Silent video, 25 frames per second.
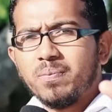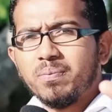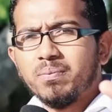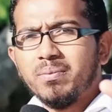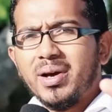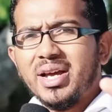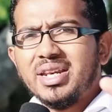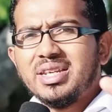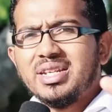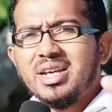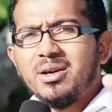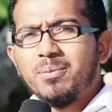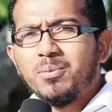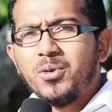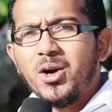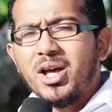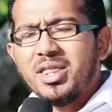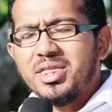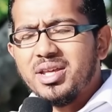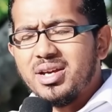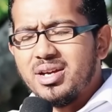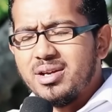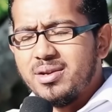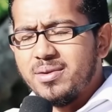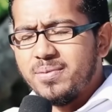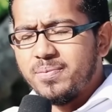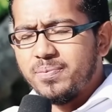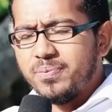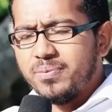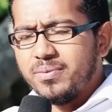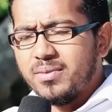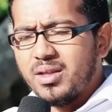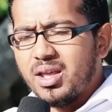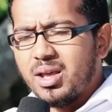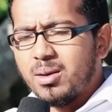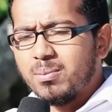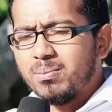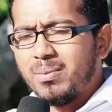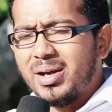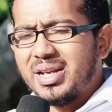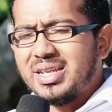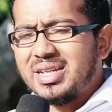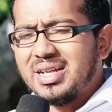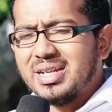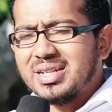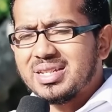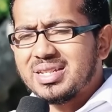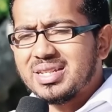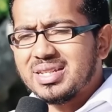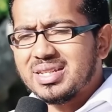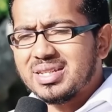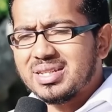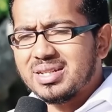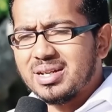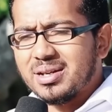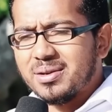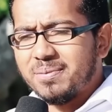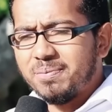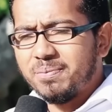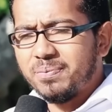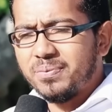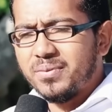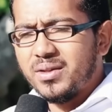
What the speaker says: My dear brother, my dear sister,